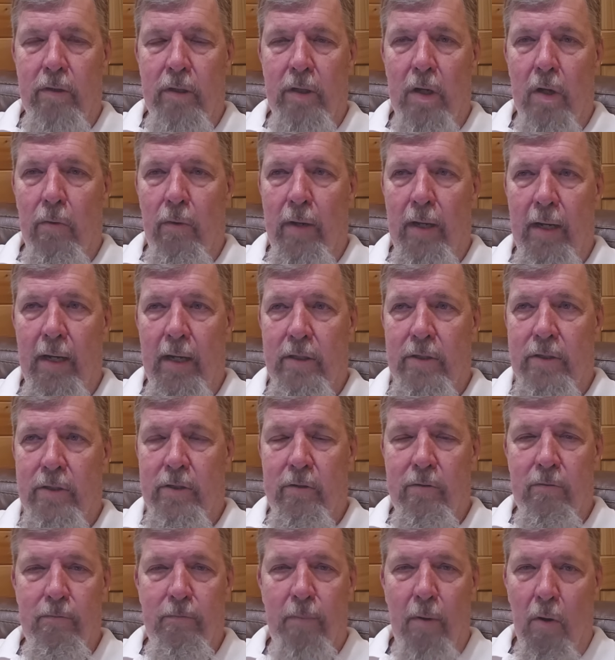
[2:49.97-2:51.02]
going
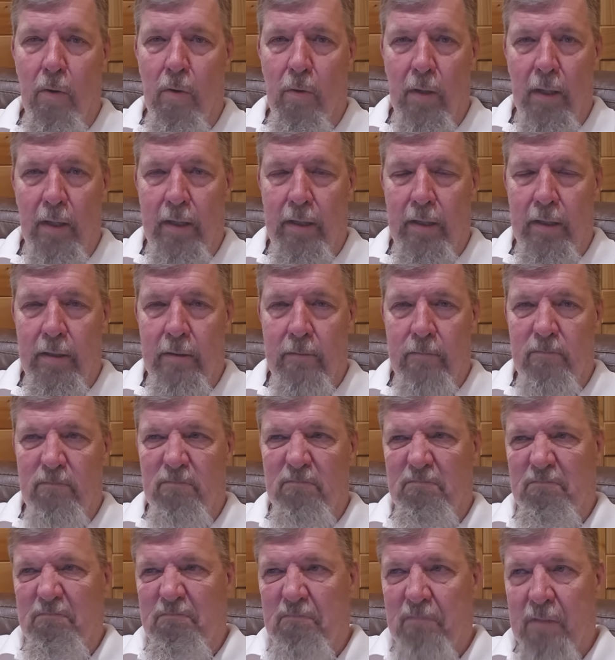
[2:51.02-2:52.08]
into Poland.
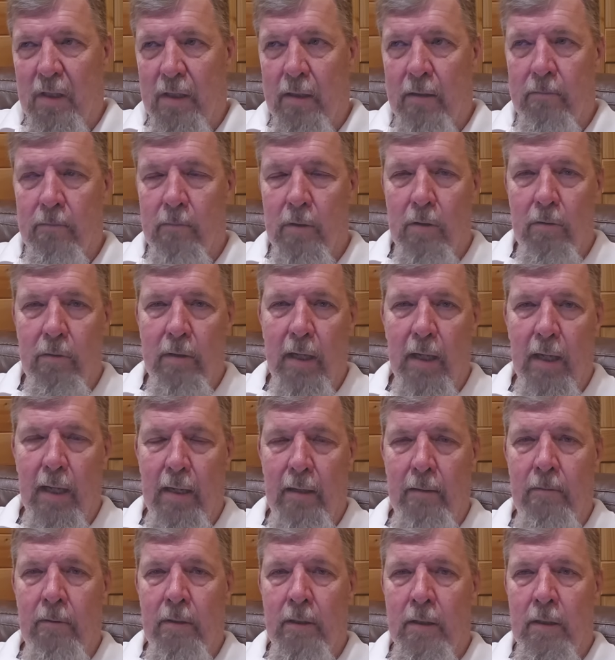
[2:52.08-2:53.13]
Yeah, okay.